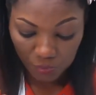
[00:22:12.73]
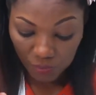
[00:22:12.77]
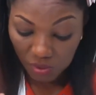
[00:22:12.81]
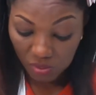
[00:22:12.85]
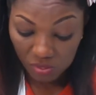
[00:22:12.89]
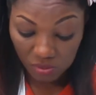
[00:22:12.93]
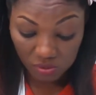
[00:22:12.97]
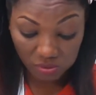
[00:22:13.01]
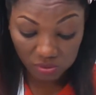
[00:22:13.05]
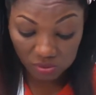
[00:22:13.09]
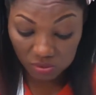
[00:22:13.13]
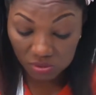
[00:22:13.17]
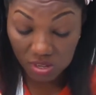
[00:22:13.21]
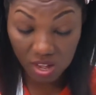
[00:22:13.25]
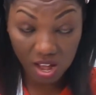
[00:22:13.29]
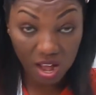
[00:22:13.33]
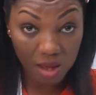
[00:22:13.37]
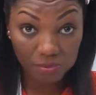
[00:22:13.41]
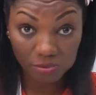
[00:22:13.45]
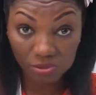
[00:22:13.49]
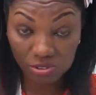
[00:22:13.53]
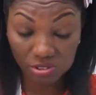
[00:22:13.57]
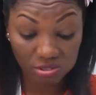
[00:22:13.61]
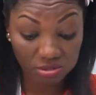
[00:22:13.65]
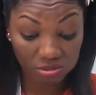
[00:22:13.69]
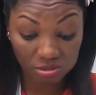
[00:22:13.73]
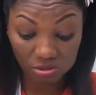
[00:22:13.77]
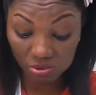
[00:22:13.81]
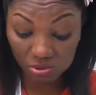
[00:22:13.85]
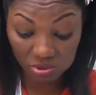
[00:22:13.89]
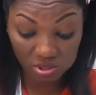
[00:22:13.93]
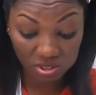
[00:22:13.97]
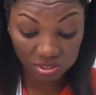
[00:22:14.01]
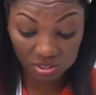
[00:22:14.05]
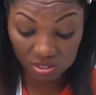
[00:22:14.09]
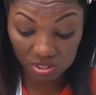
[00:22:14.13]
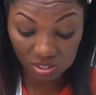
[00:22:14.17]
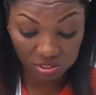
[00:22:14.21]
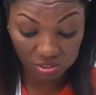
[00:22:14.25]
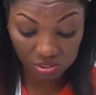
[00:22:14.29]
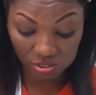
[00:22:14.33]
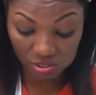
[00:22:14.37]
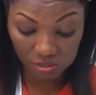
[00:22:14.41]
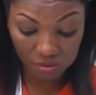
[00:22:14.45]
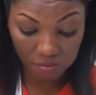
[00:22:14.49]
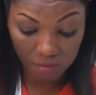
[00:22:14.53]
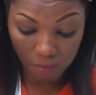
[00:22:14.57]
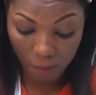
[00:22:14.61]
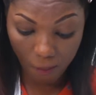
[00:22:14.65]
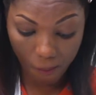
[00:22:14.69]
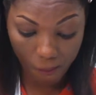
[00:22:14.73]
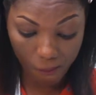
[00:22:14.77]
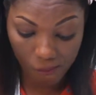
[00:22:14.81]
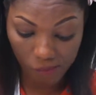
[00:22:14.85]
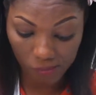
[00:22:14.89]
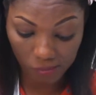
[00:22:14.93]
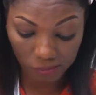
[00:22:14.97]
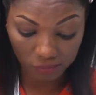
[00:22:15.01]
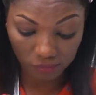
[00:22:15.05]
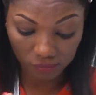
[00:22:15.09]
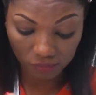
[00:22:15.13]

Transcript: This is absolutely tasty. This